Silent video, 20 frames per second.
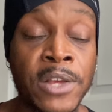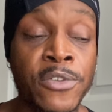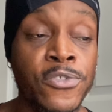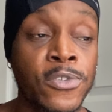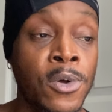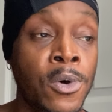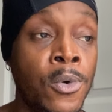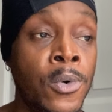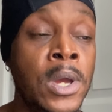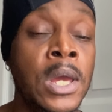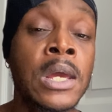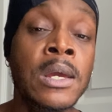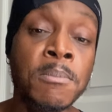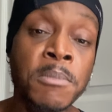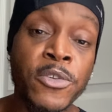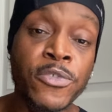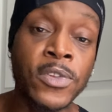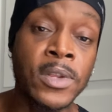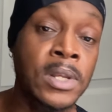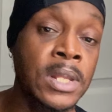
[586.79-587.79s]
So
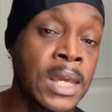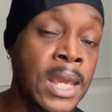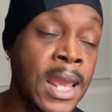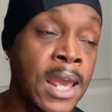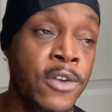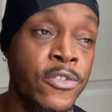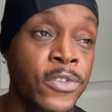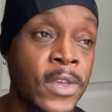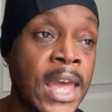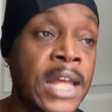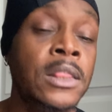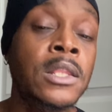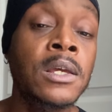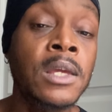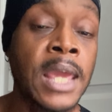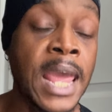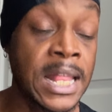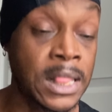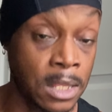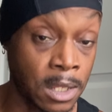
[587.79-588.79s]
Mr. Diaz, at
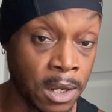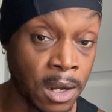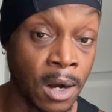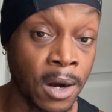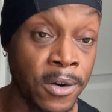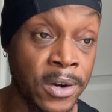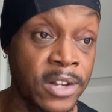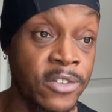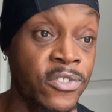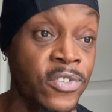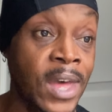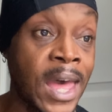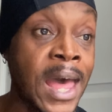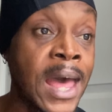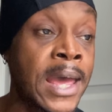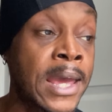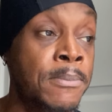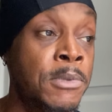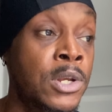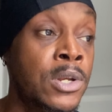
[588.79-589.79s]
the current
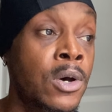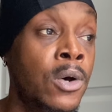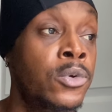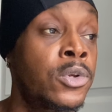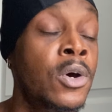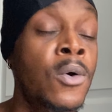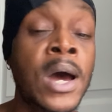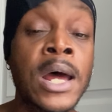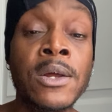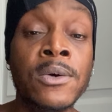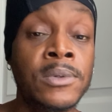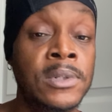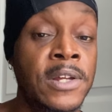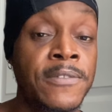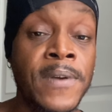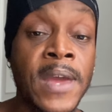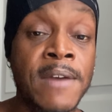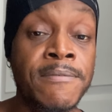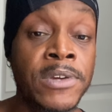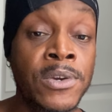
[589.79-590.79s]
time, no, I don't lift
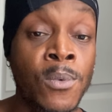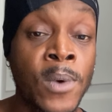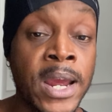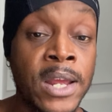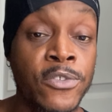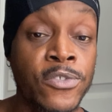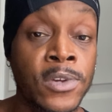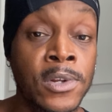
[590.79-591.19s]
heavy weights.